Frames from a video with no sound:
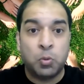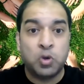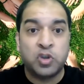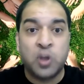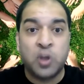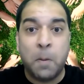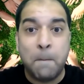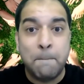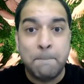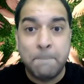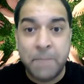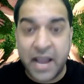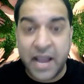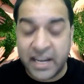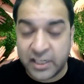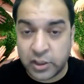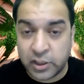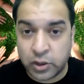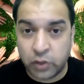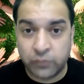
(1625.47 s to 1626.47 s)
was the
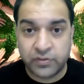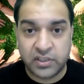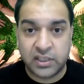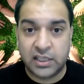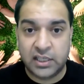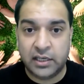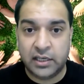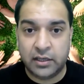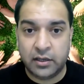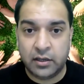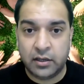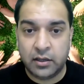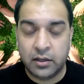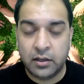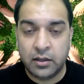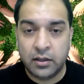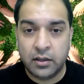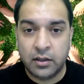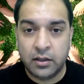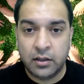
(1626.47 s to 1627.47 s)
best you've seen,
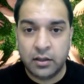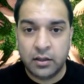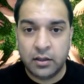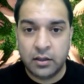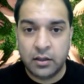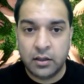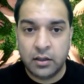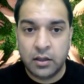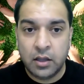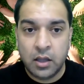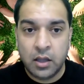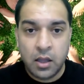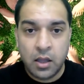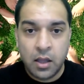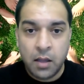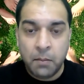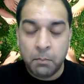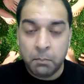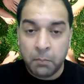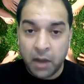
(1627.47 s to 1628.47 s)

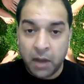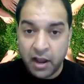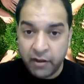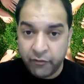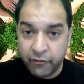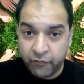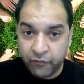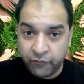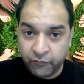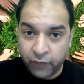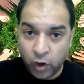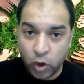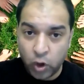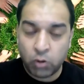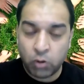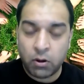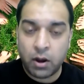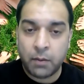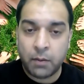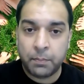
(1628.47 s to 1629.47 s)
my
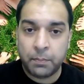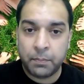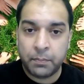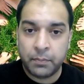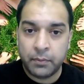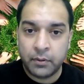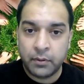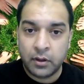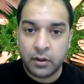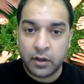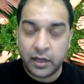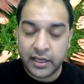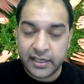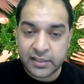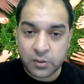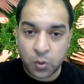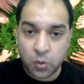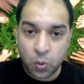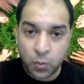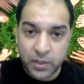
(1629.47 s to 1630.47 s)
follow-up
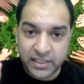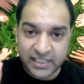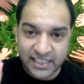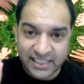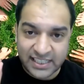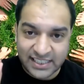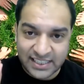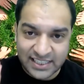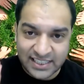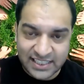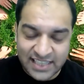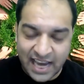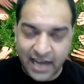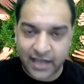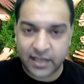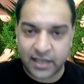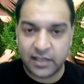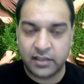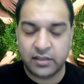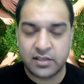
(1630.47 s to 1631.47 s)
is always
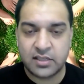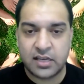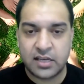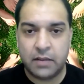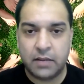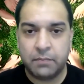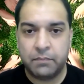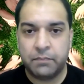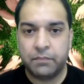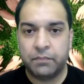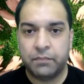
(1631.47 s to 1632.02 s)
exactly the same.